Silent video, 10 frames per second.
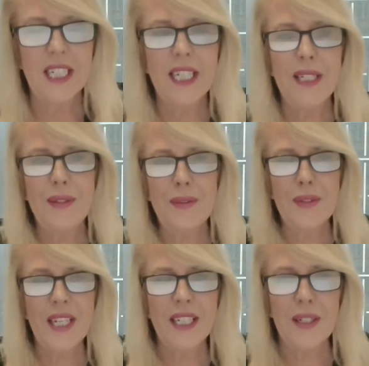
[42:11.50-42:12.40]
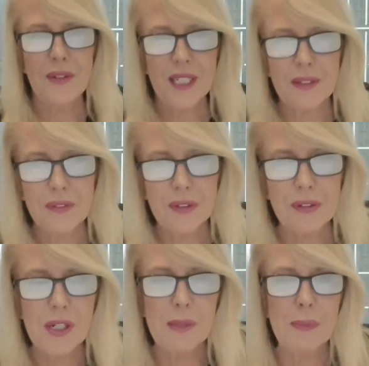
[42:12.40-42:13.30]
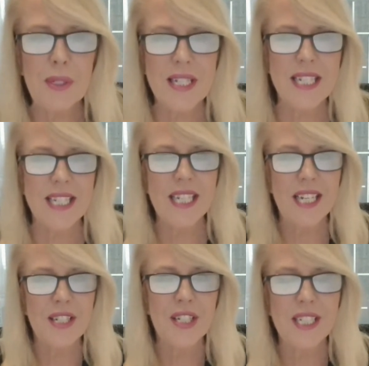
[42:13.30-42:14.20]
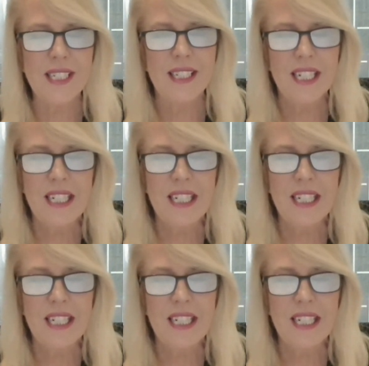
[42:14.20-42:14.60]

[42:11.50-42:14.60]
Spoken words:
Thank you, Nick, for a great presentation.